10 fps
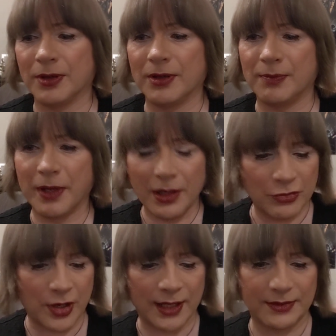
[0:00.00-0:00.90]
you'd be
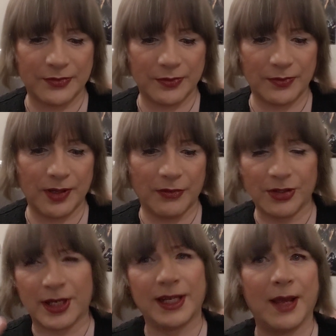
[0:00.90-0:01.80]
trying to, if
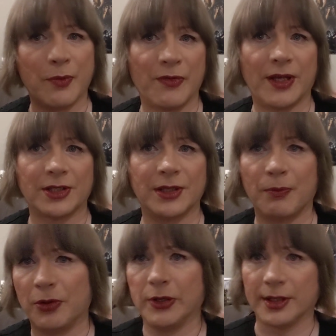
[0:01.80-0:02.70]
you saw any imperfection,
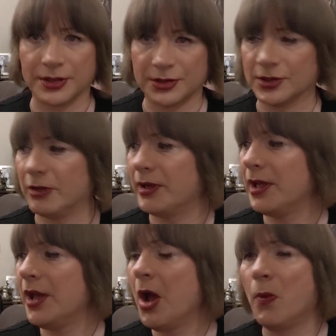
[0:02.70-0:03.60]
you'd pull you out of the story.
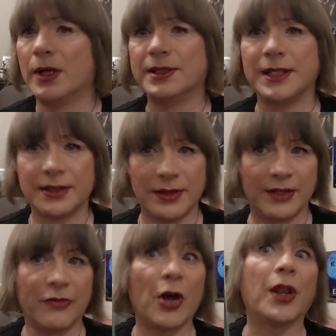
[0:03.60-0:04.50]
Whereas
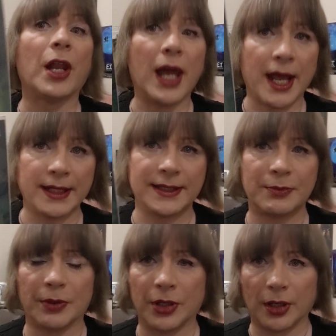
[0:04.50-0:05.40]
they've got the
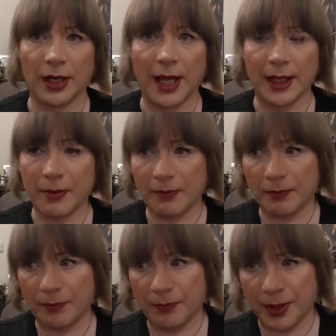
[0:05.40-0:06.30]
likenesses, but they're like
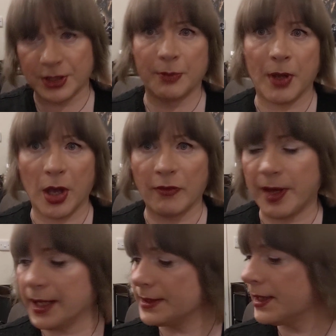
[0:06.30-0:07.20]
picture
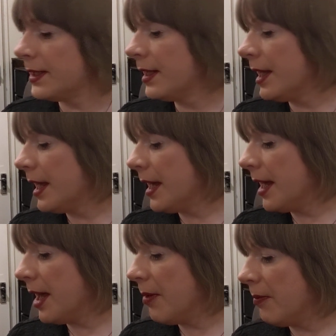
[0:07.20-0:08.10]
perfect.
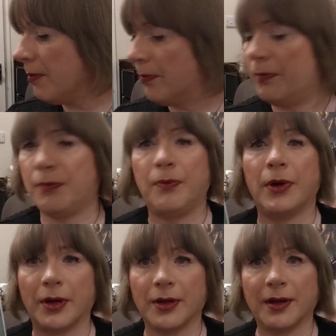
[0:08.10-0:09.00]

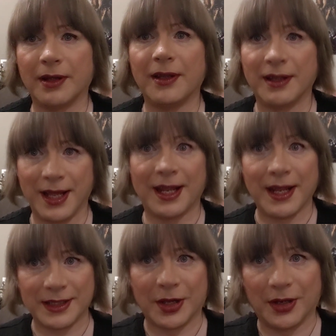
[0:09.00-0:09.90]
But
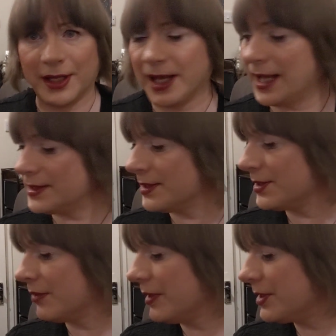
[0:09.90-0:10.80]
it's got the
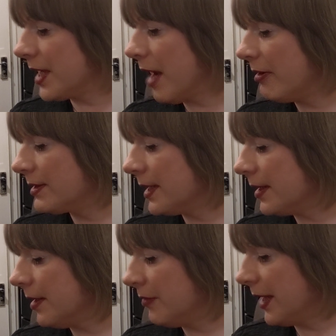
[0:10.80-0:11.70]
essence of each
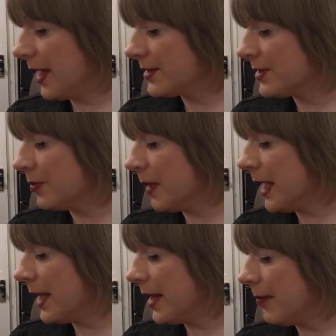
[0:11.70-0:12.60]
character, of the actors who
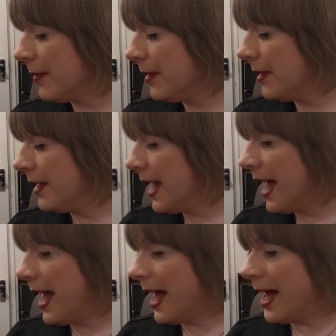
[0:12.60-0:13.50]
played them.
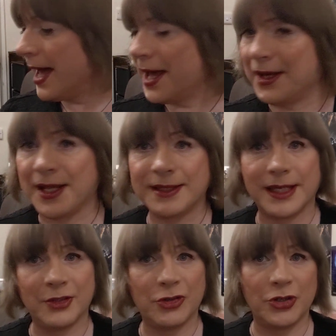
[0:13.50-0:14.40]
And this
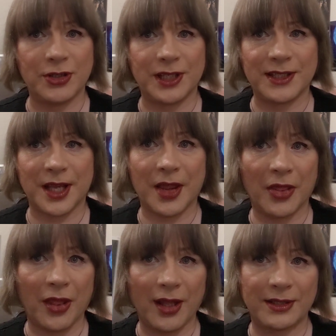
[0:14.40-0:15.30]
introduces
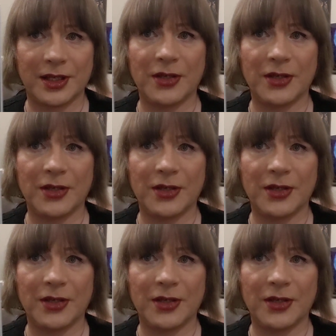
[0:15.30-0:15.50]
this